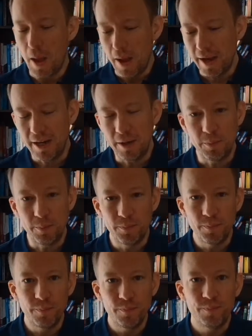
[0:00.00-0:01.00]

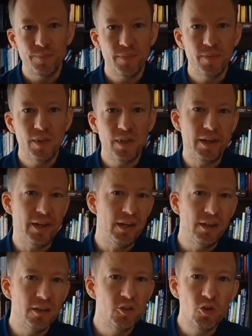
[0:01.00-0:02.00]

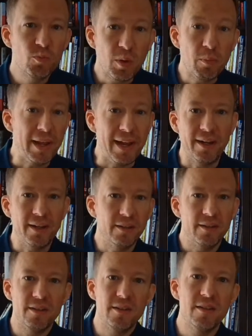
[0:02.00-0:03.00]
And it should be black,
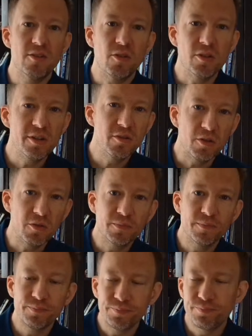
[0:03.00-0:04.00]
and this is all you
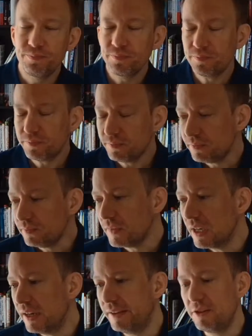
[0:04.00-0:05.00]
know.
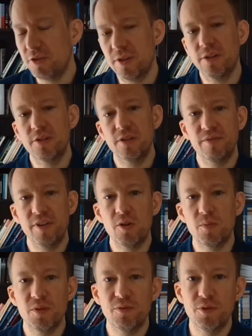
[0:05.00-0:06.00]
And you start to
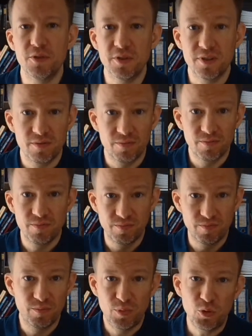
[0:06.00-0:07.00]
develop the first
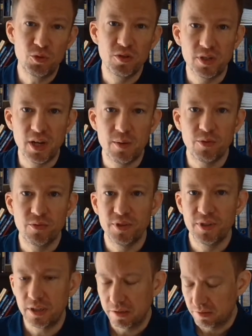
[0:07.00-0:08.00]
prototype of
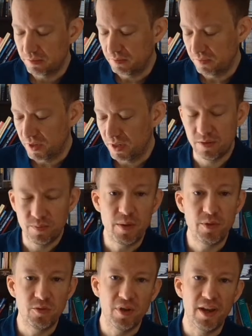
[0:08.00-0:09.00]
it, and it's
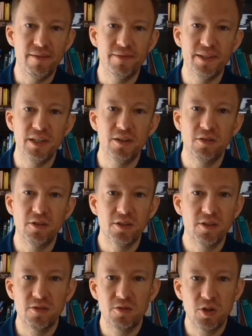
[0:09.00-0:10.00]
maybe too heavy, or
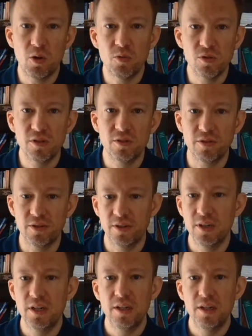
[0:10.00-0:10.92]
it's too cold, or